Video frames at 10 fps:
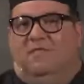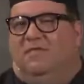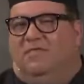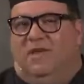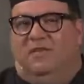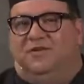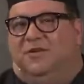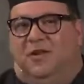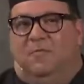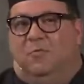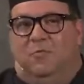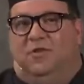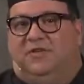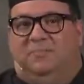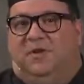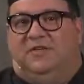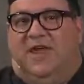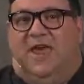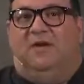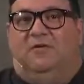The thing that's going to be really
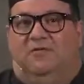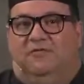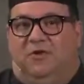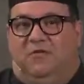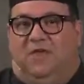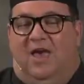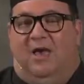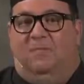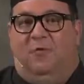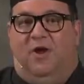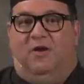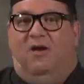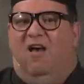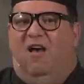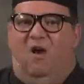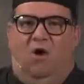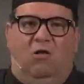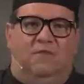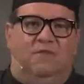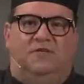spectacular for you, the operator,
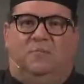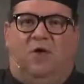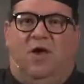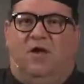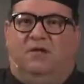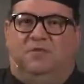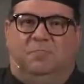all of this product is